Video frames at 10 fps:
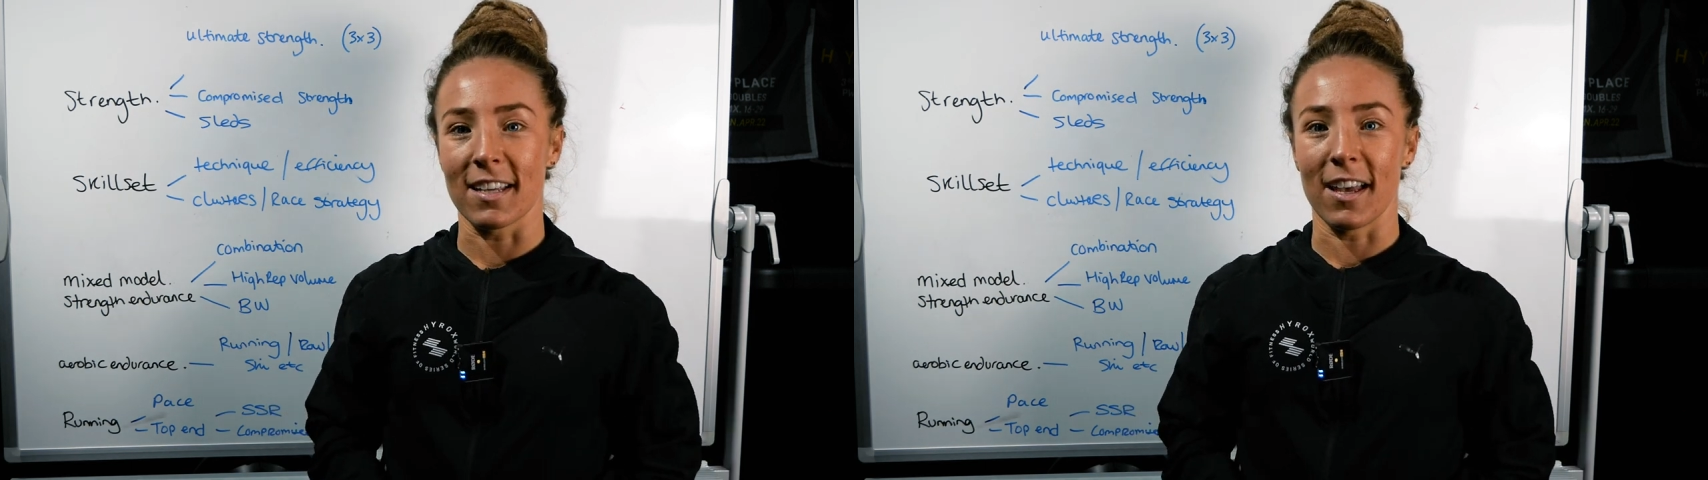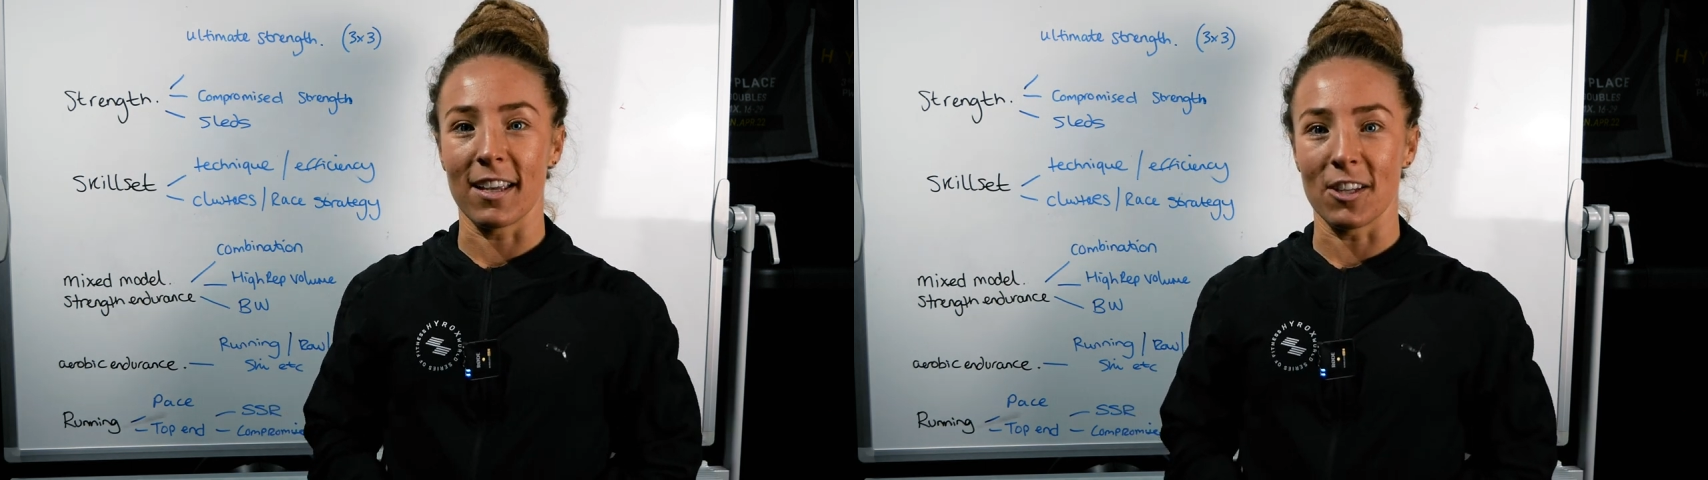
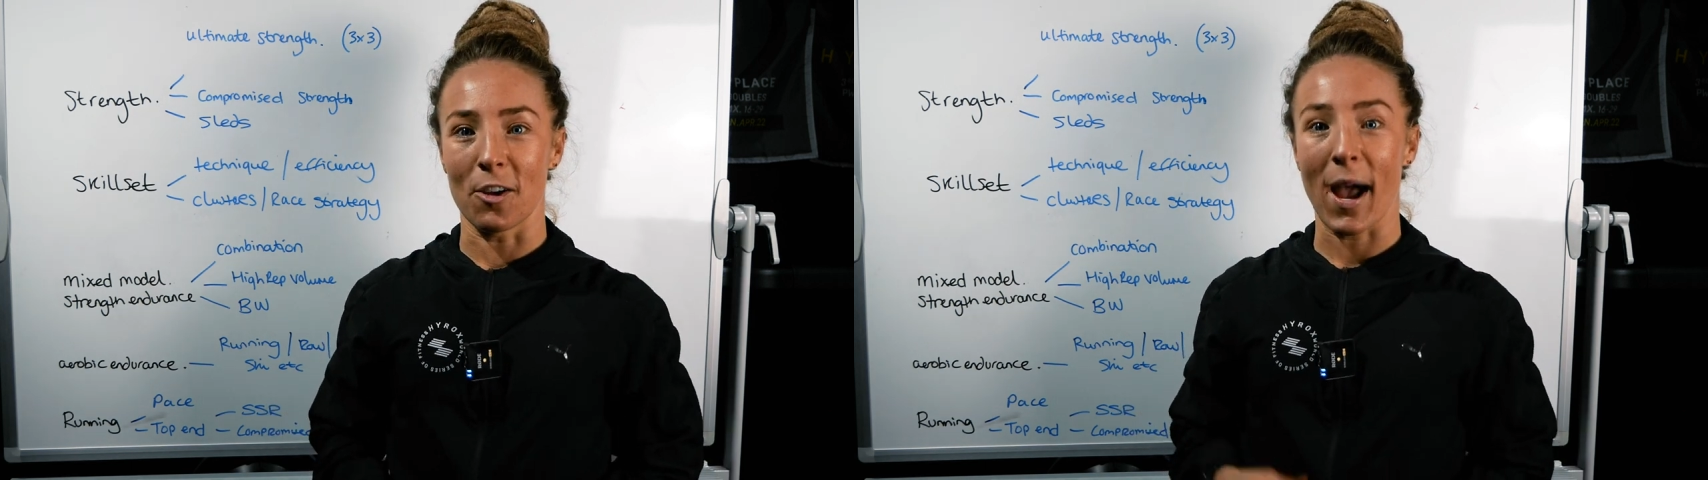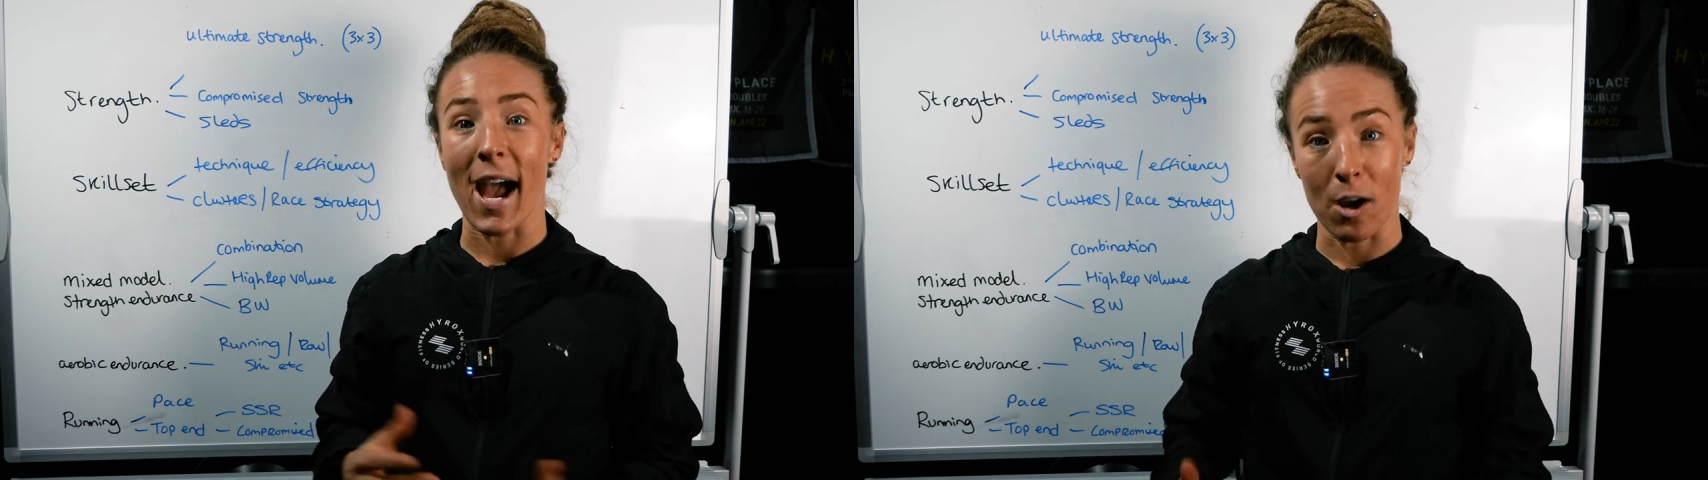to you
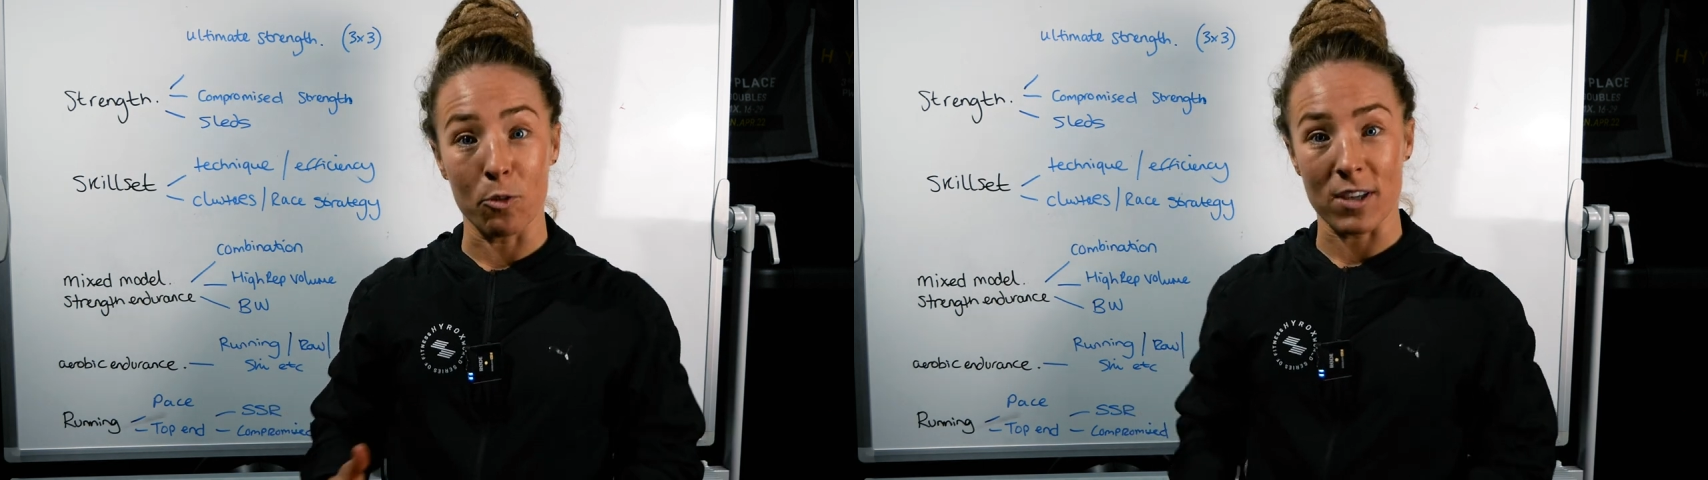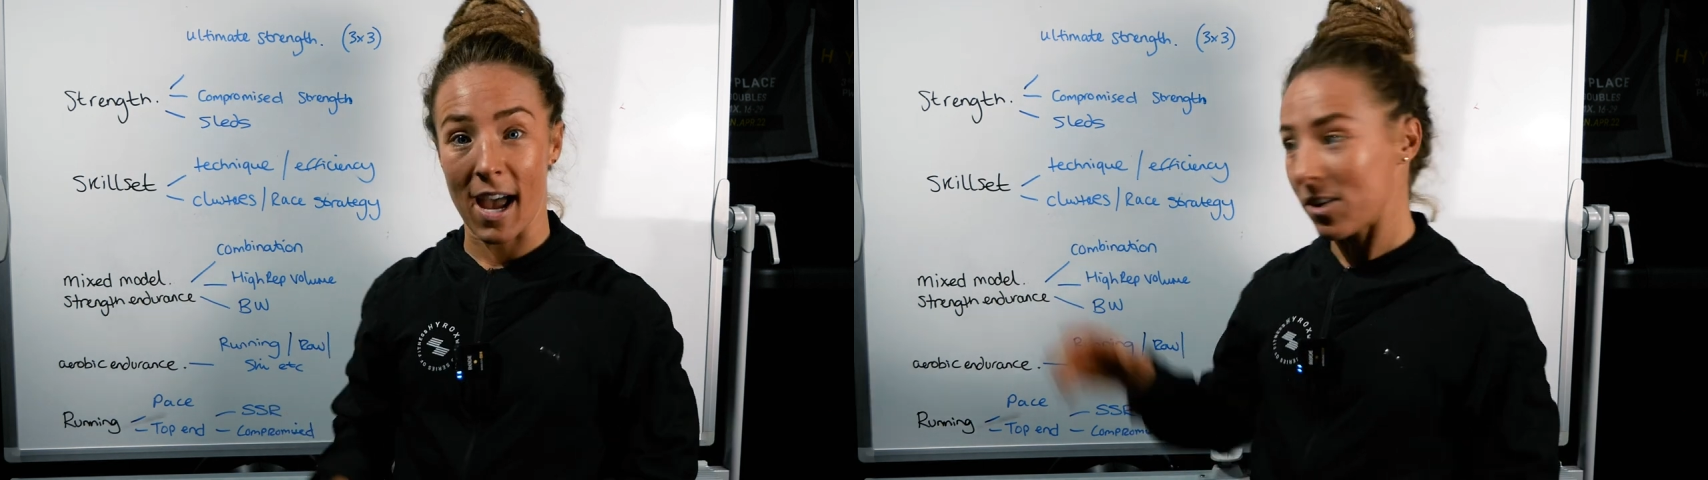know
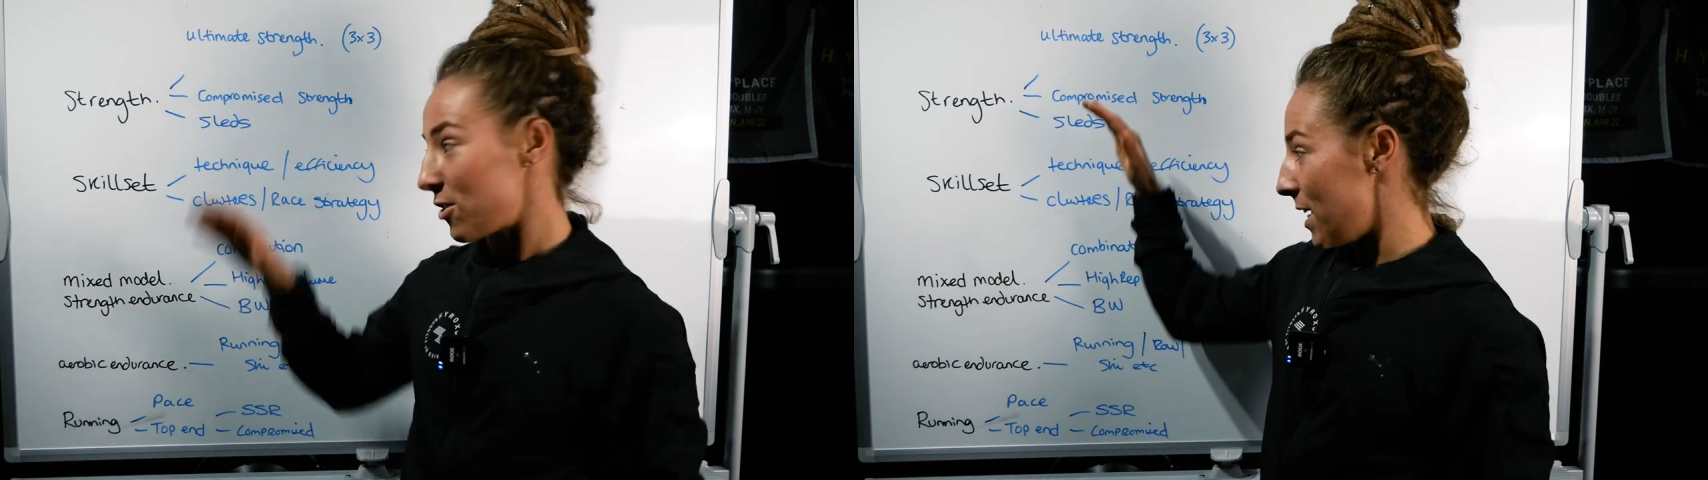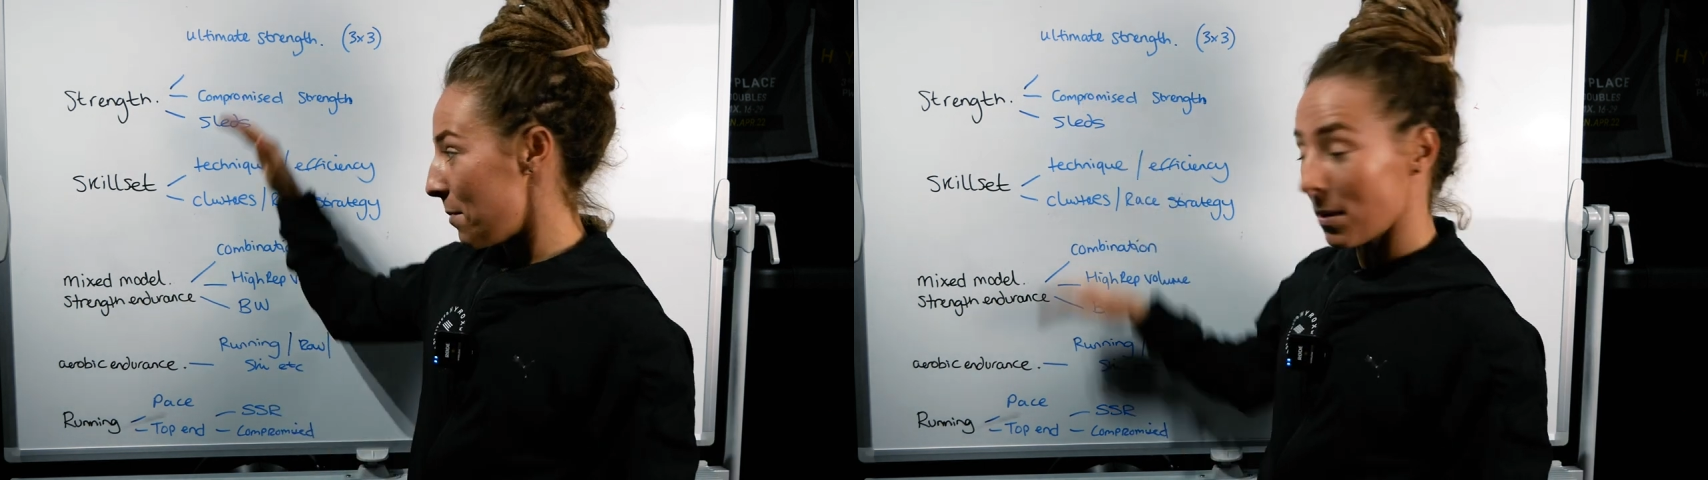how to
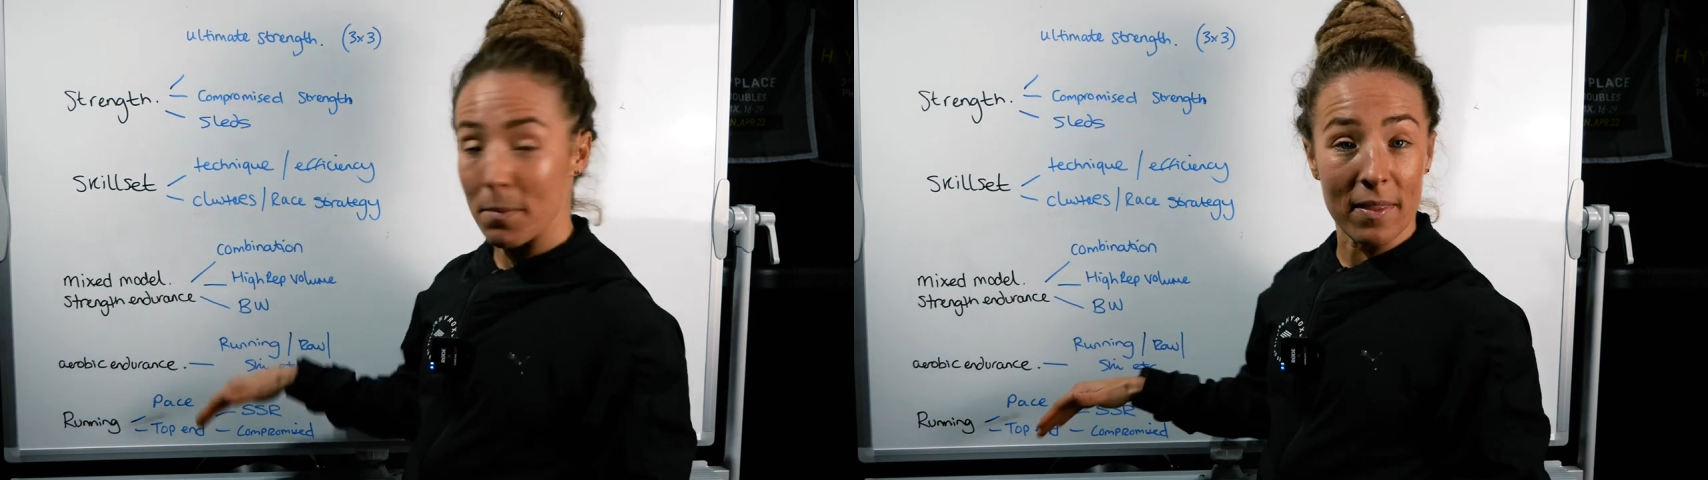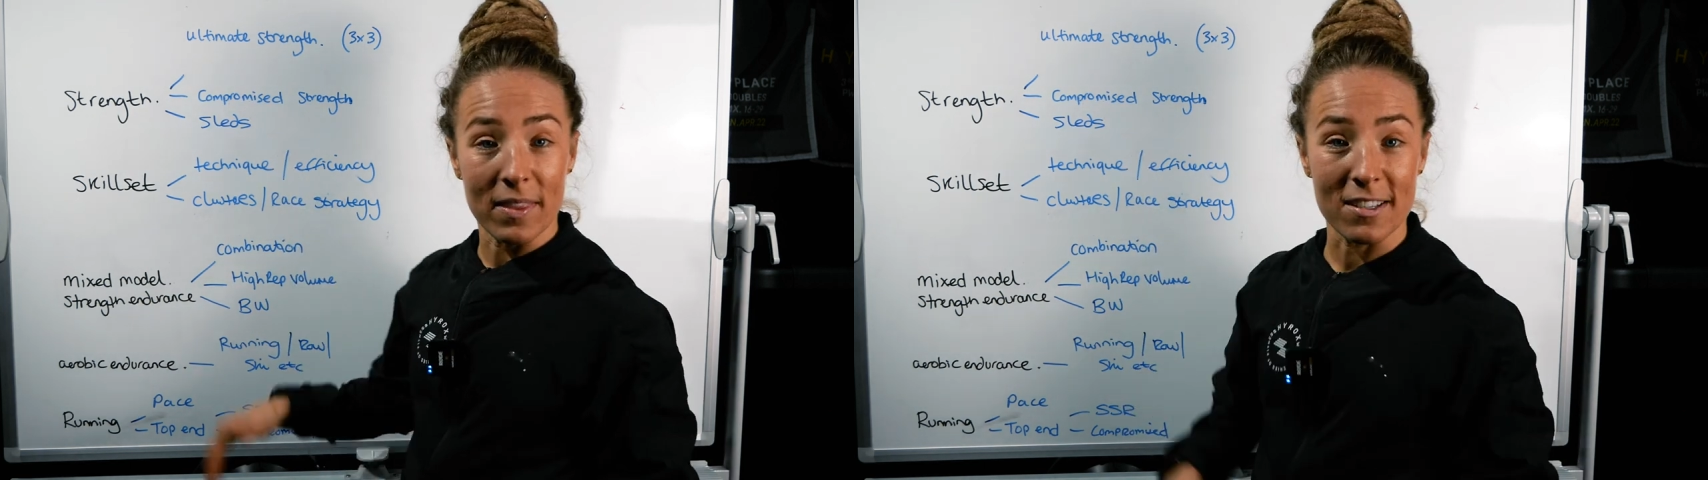actually
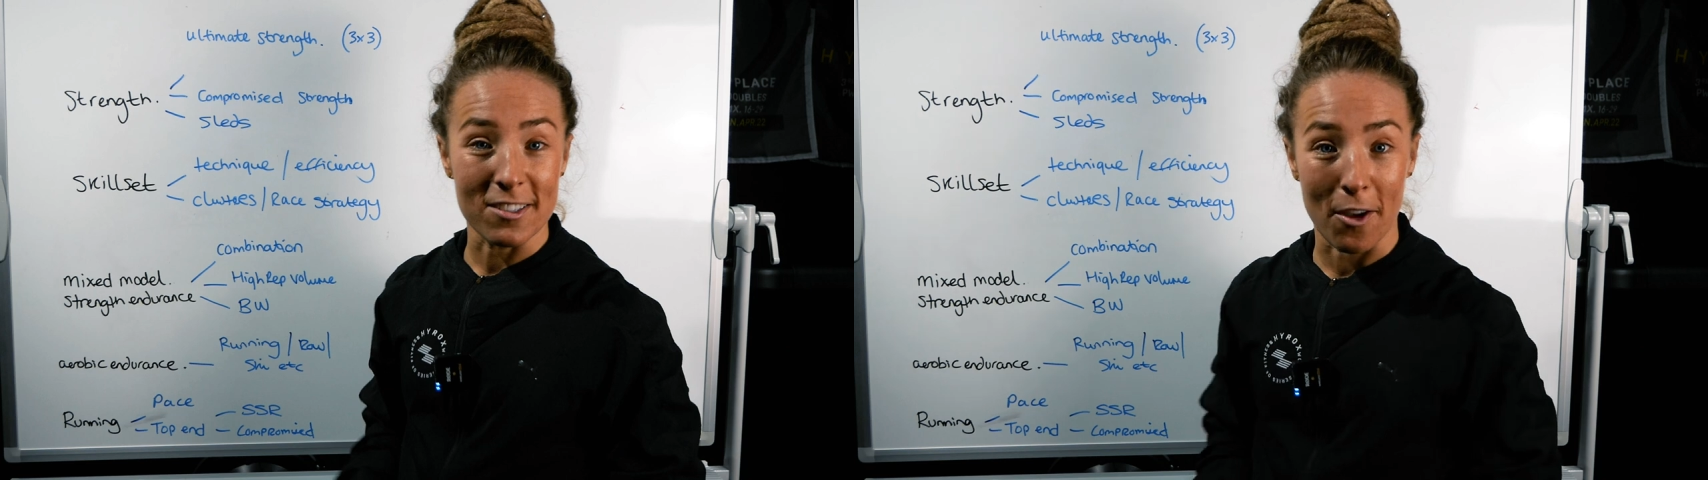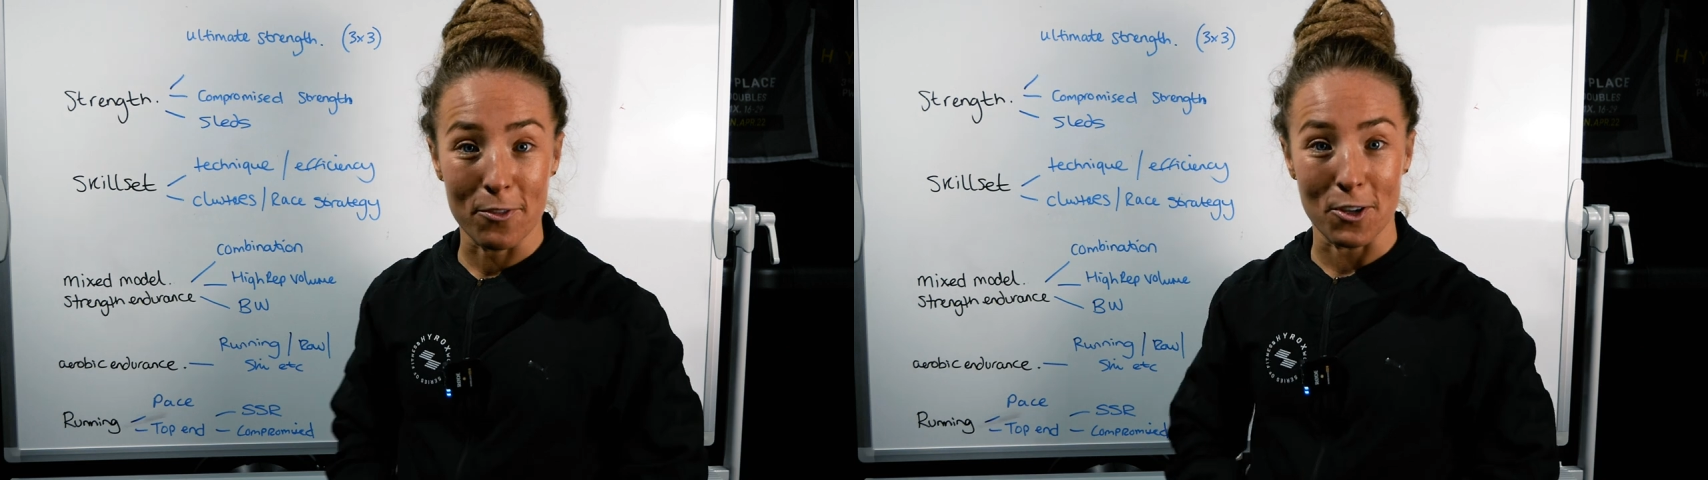implement this
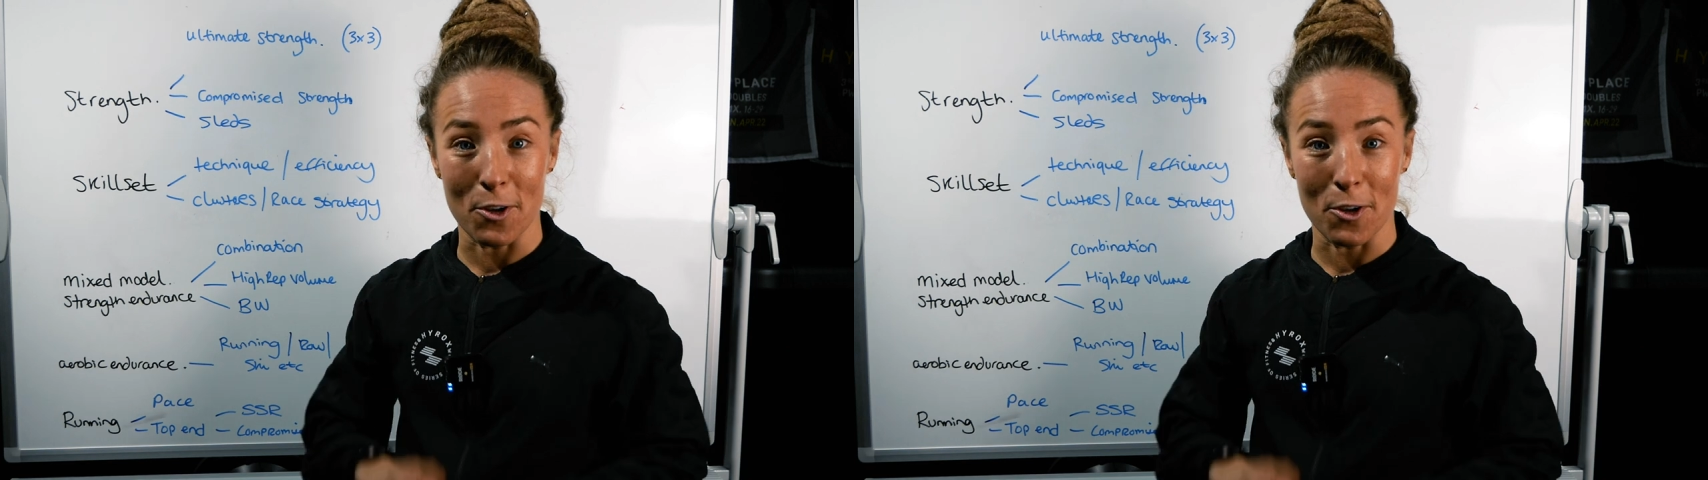stuff.